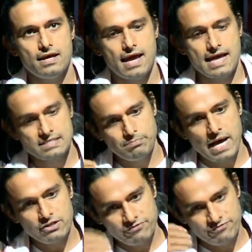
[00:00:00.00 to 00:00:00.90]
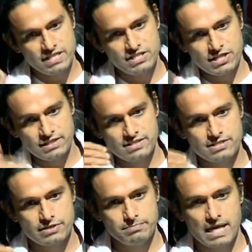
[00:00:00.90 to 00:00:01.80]
as a part of finishing the
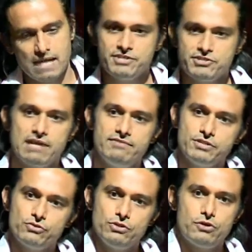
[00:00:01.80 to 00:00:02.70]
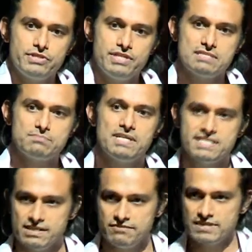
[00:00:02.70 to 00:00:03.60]
script, I'll be traveling to the Northeast
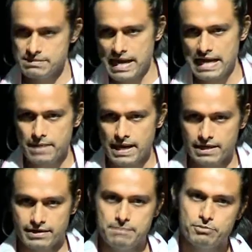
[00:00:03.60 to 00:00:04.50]
myself as a backpacker, and